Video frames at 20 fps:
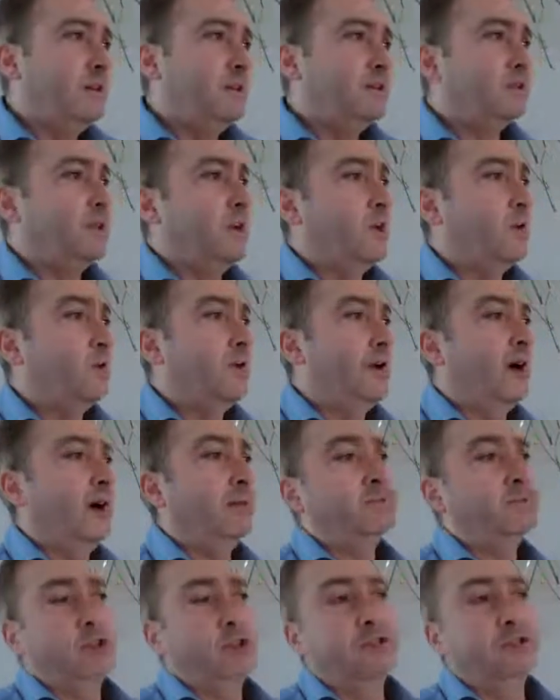So
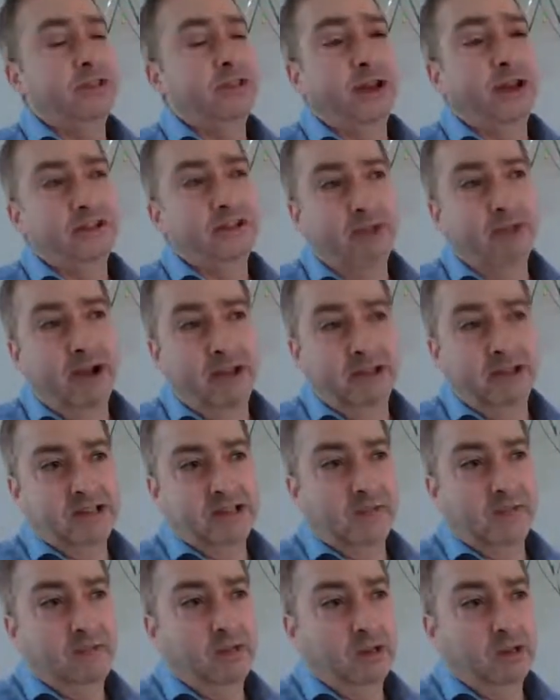I'm choosing that as my
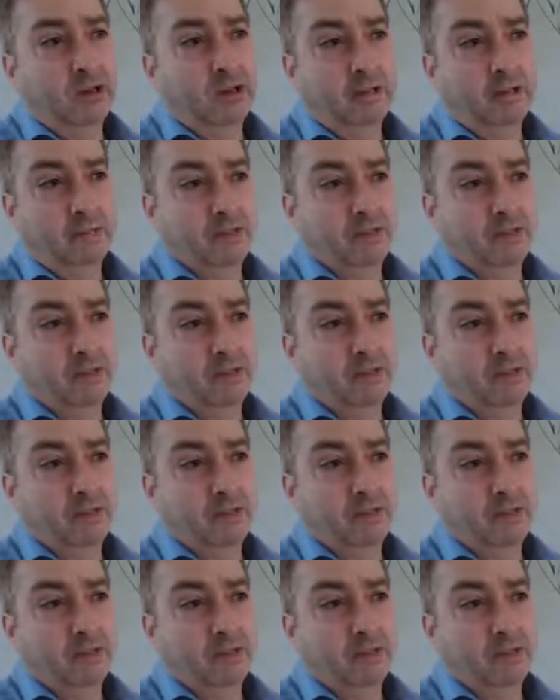example.